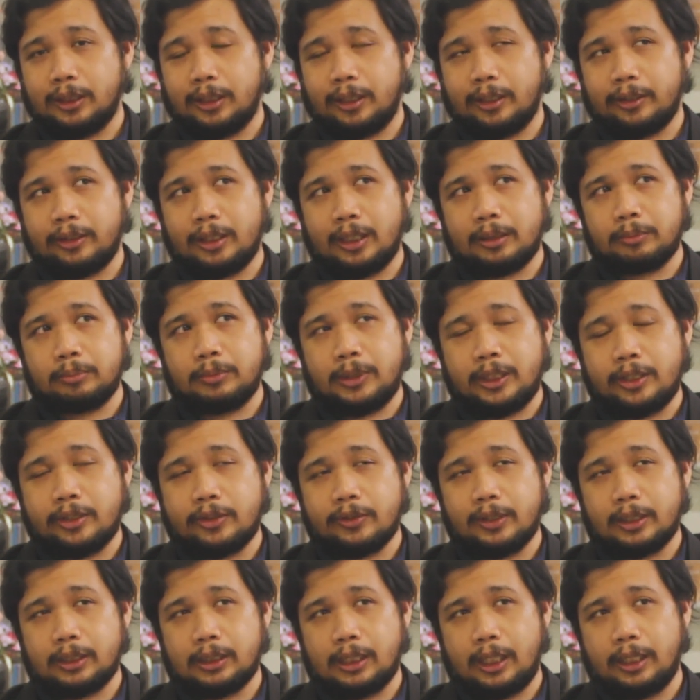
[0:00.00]
And that
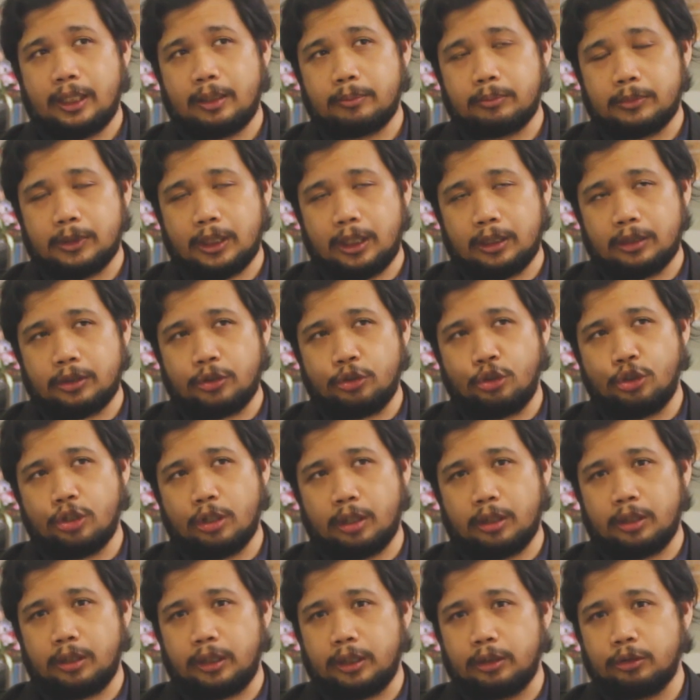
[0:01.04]
means that I am not
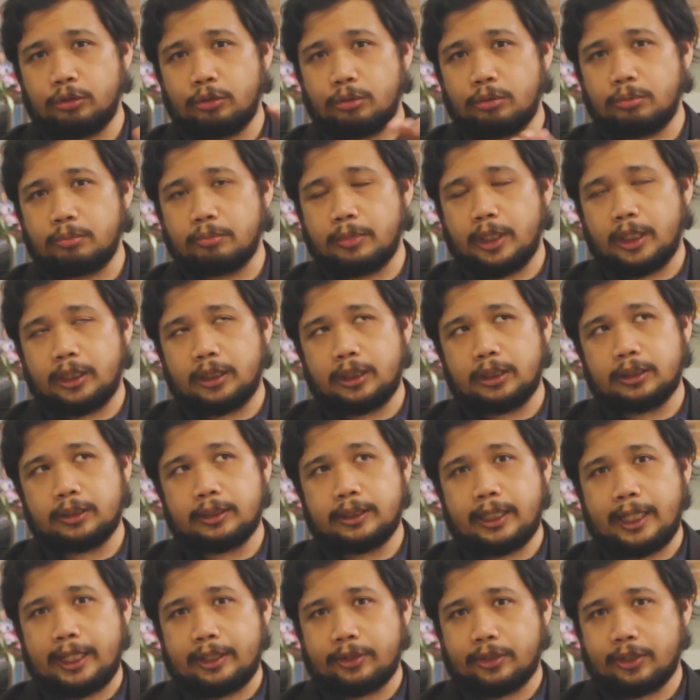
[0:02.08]
juggling too many
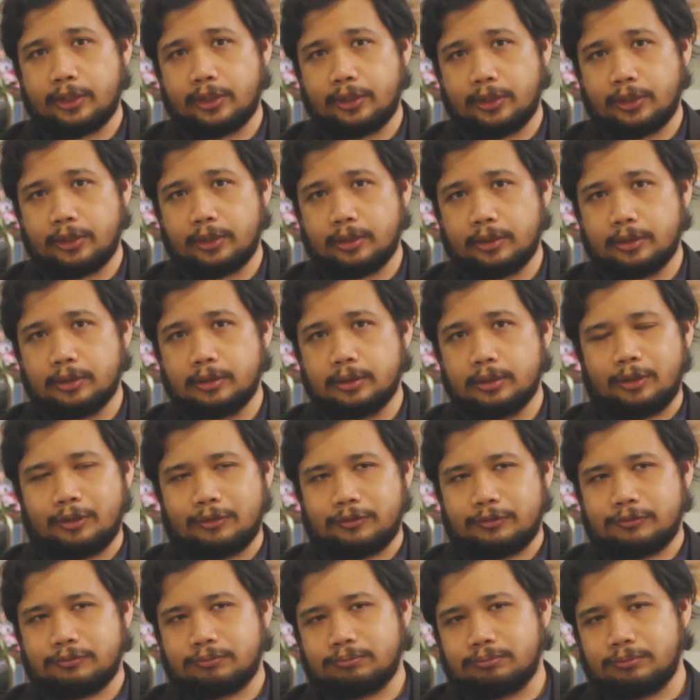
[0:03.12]
tasks
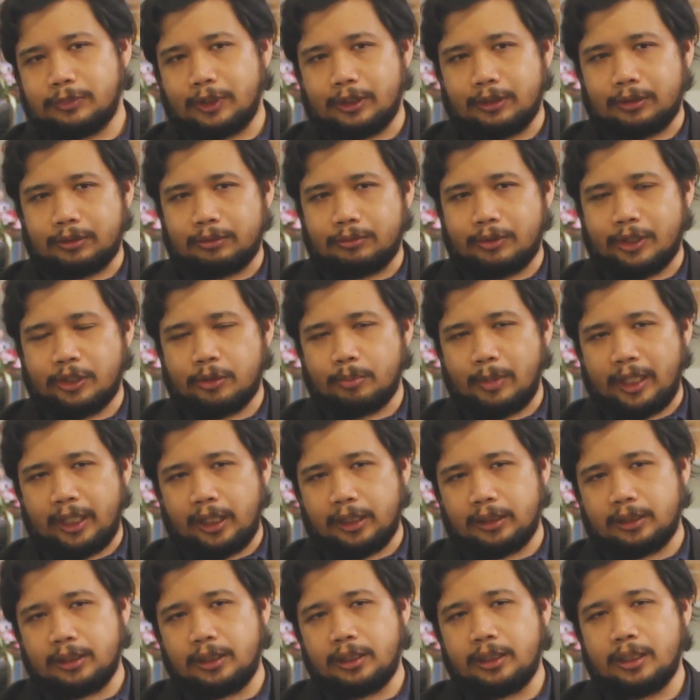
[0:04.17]
of, what's my
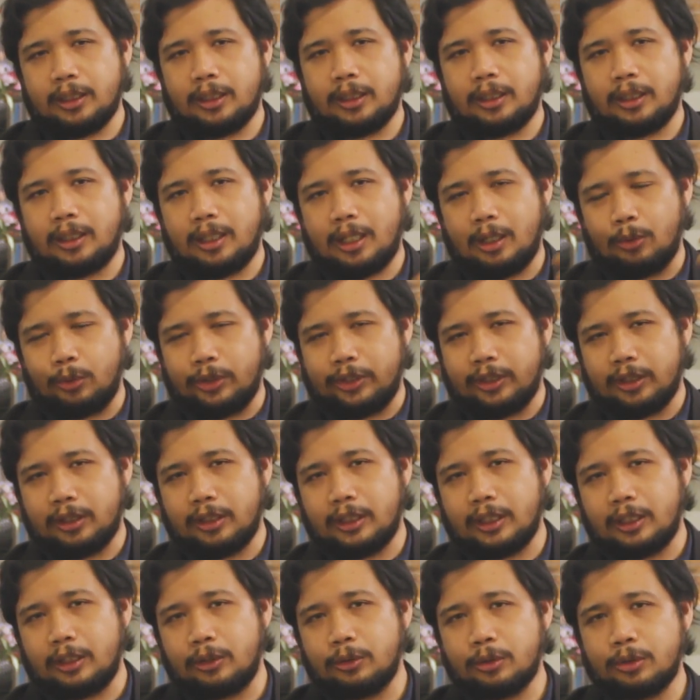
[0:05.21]
idea? How is it
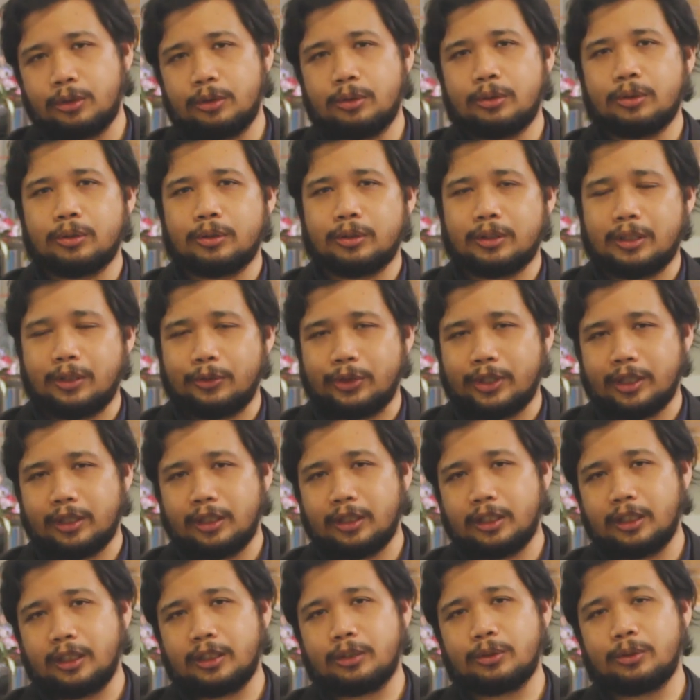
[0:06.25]
going to look good? How is it
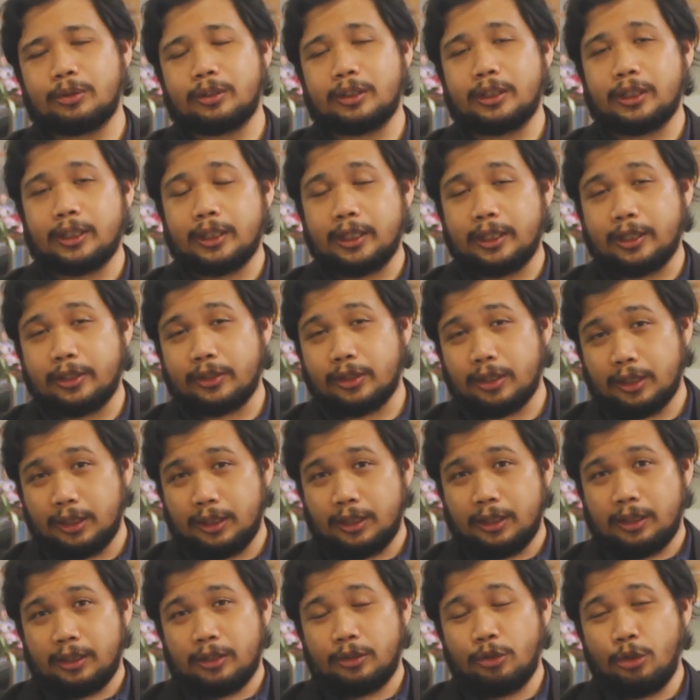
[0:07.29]
going to get organized?
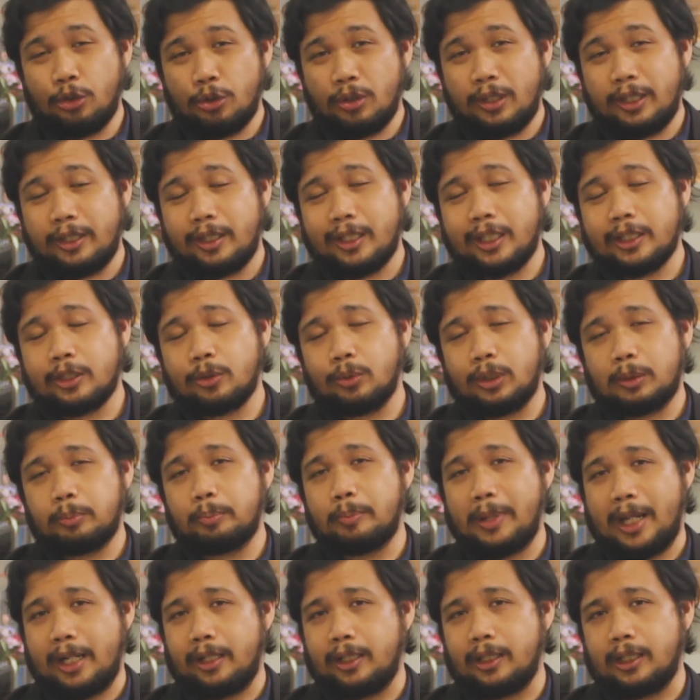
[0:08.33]
Usually that's what
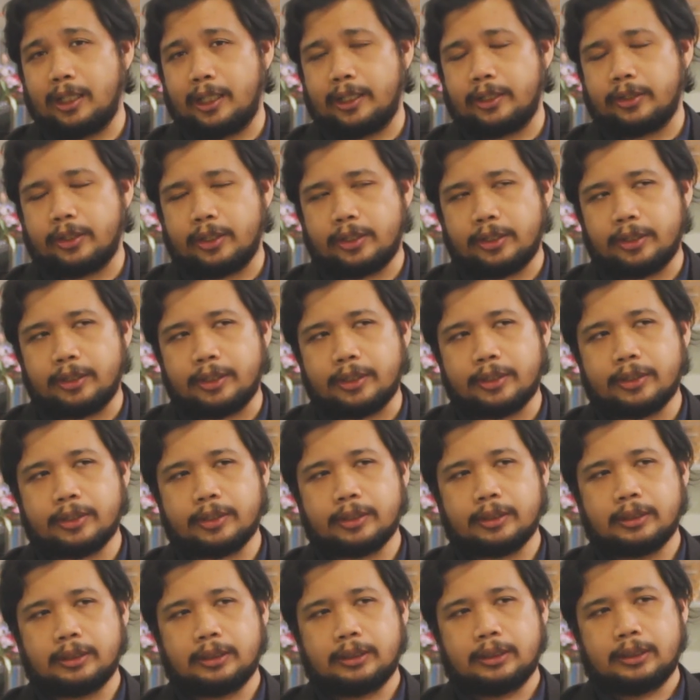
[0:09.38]
paralyzes us.
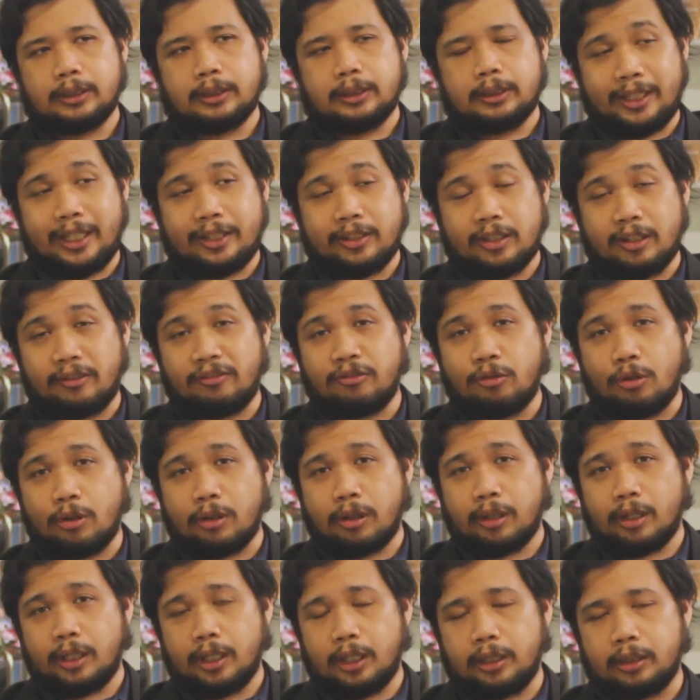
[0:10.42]
That's the
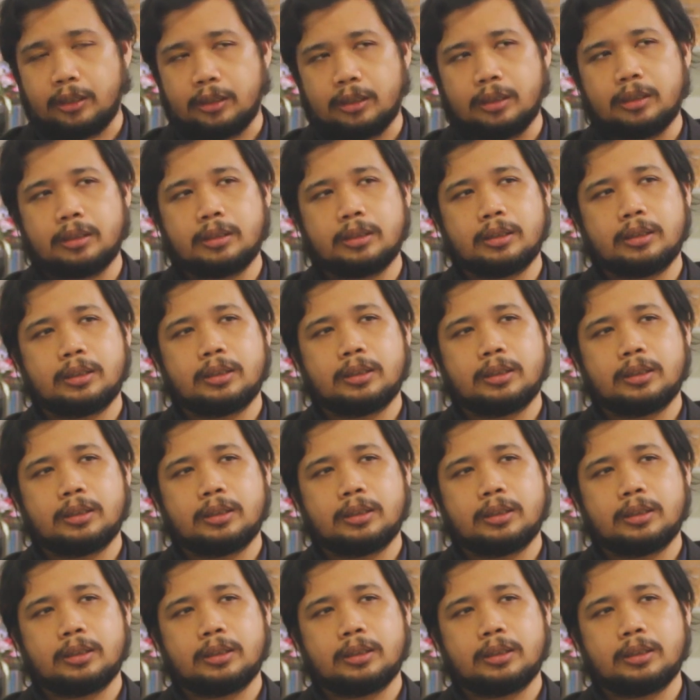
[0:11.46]
fourth kind